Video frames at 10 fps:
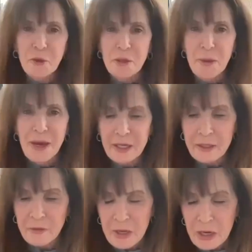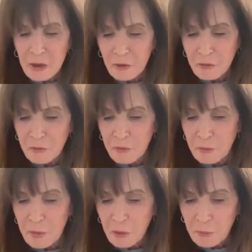I thought about it. And
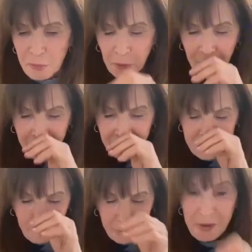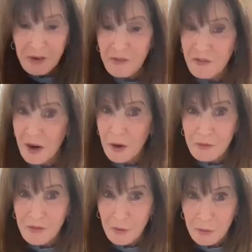Bill Ravis made me a
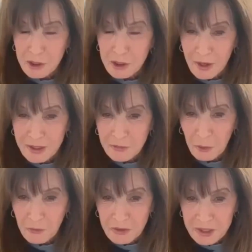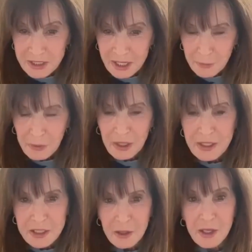very, very attractive offer to stay, but
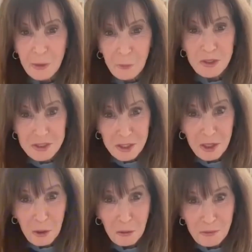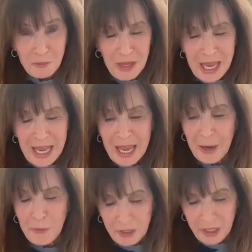I decided I wanted to go.
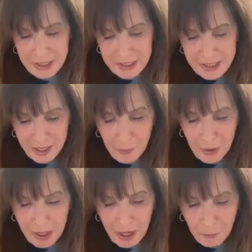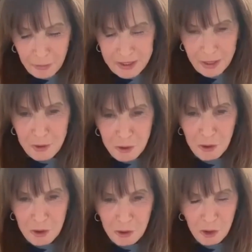And what I can say about Compass, and I'm
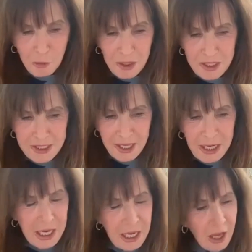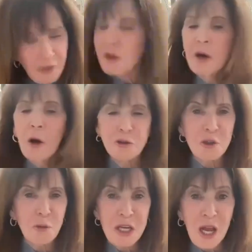sure you'll agree, is that the
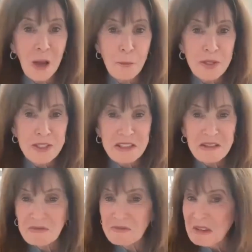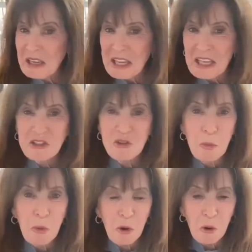culture at Compass is
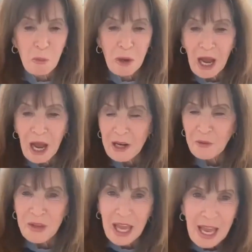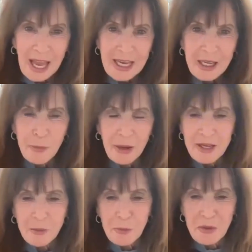superb. I don't think
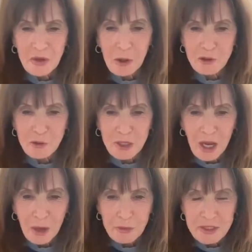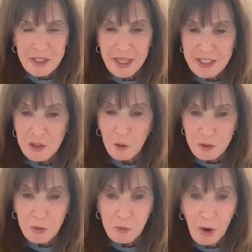anybody can beat the culture at Compass, and that
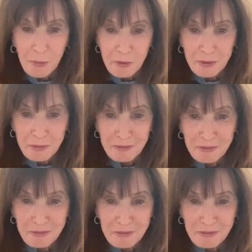starts with Robert.